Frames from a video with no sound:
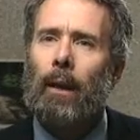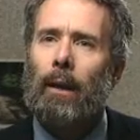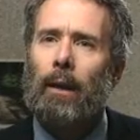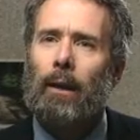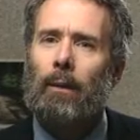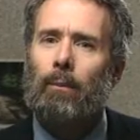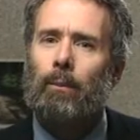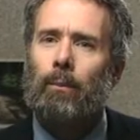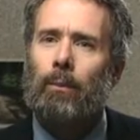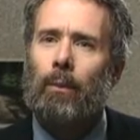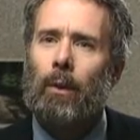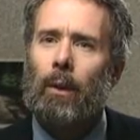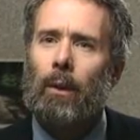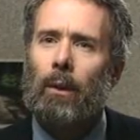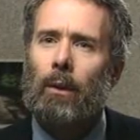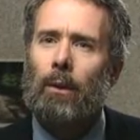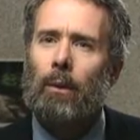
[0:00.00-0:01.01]

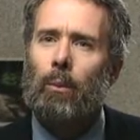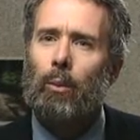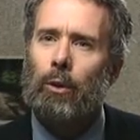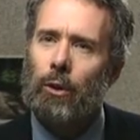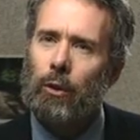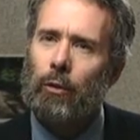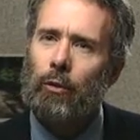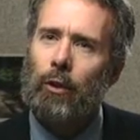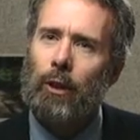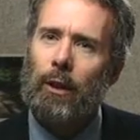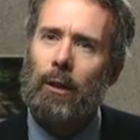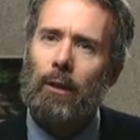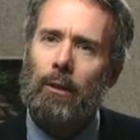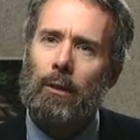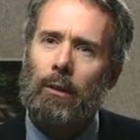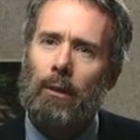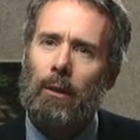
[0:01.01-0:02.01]
Would you
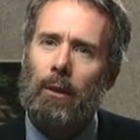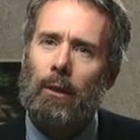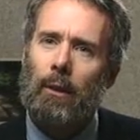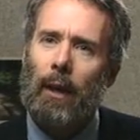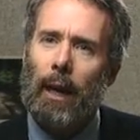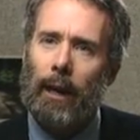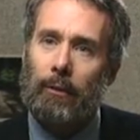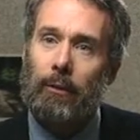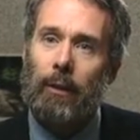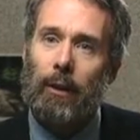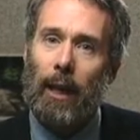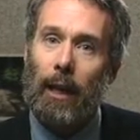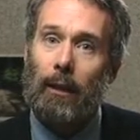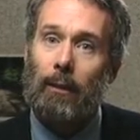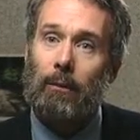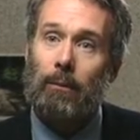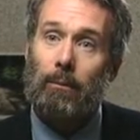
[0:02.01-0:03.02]
feel after
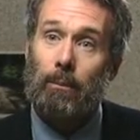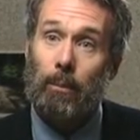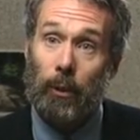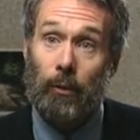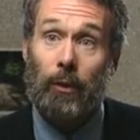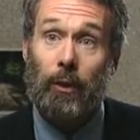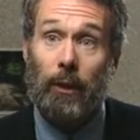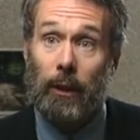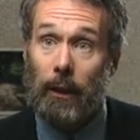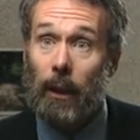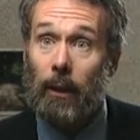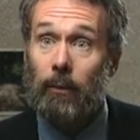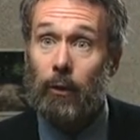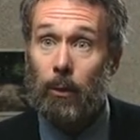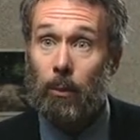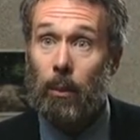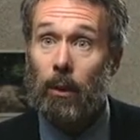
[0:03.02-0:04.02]
that perfectly
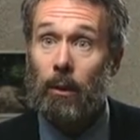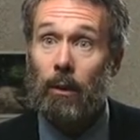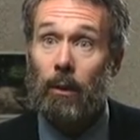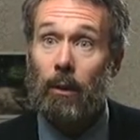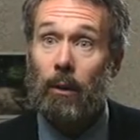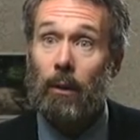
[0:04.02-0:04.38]
comfortable